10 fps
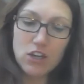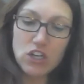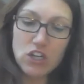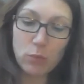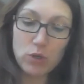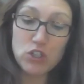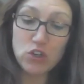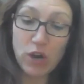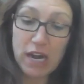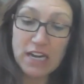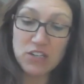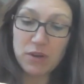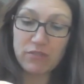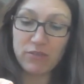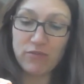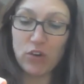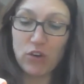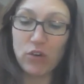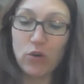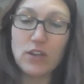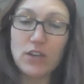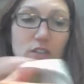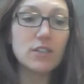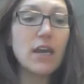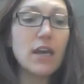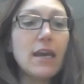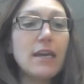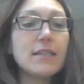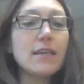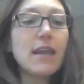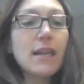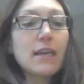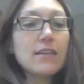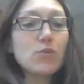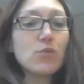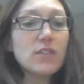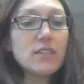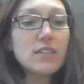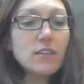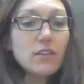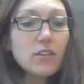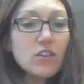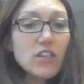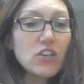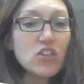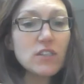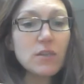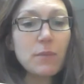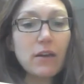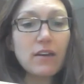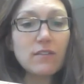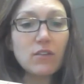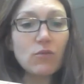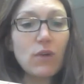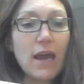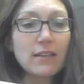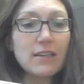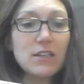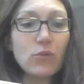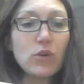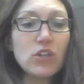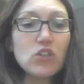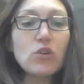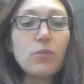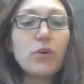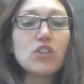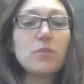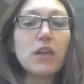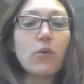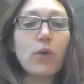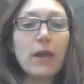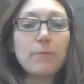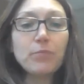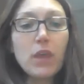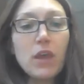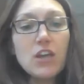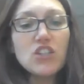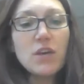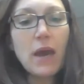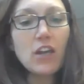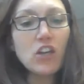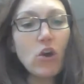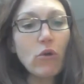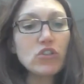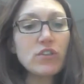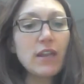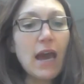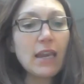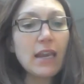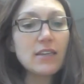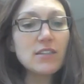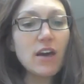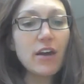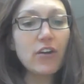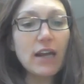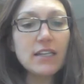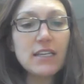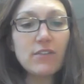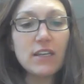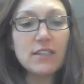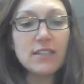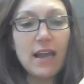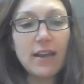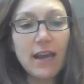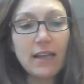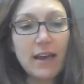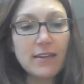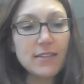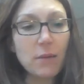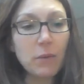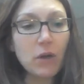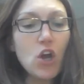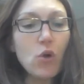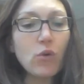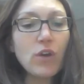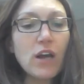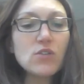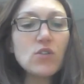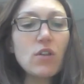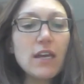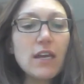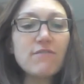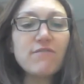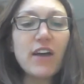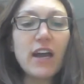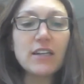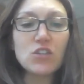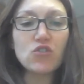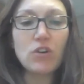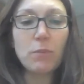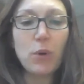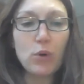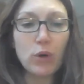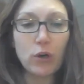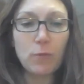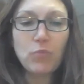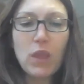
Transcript: Jem restrained me from further questions. He said Atticus was still touchless about us and the Radleys, and it wouldn't do to push him anyway. Jem had a notion that Atticus thought our activities that night last summer were not solely confined to strip poker.